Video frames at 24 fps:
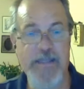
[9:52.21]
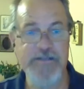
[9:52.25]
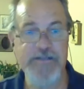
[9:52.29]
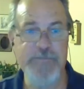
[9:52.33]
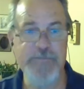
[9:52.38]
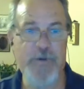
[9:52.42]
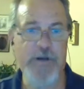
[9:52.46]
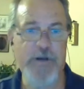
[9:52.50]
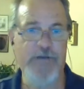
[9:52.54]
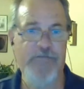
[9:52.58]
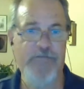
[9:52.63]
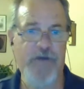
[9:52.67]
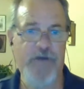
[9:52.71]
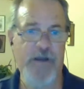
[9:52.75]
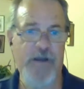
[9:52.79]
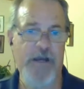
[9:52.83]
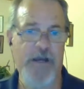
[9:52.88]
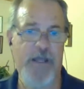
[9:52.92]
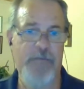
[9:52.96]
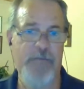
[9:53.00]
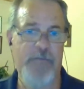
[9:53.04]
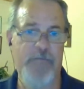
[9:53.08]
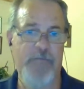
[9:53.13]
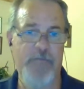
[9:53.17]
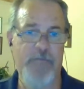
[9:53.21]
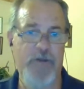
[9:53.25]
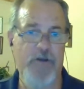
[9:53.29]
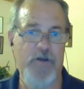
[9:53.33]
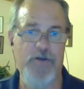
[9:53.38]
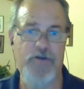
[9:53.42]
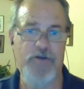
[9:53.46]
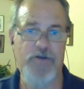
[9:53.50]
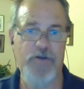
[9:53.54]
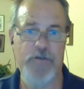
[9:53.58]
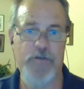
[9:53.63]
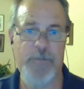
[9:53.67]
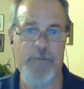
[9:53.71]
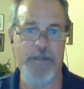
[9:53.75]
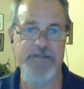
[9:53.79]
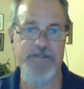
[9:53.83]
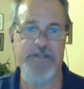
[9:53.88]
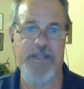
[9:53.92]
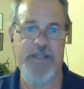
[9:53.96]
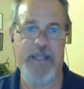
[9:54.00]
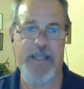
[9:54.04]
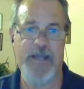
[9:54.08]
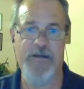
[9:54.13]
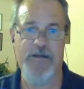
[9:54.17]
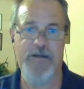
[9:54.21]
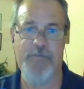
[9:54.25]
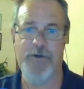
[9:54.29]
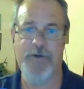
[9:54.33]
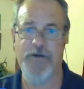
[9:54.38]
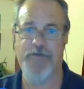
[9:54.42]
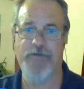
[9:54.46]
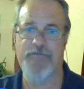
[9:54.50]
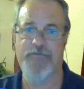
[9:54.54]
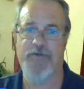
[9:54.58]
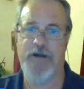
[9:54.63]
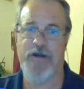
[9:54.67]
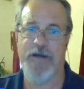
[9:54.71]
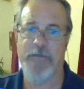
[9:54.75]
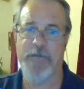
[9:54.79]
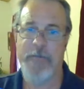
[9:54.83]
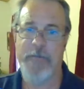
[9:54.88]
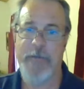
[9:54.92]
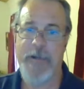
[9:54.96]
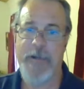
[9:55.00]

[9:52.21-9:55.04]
it's bring a friend night, do the best you can to bring your friend.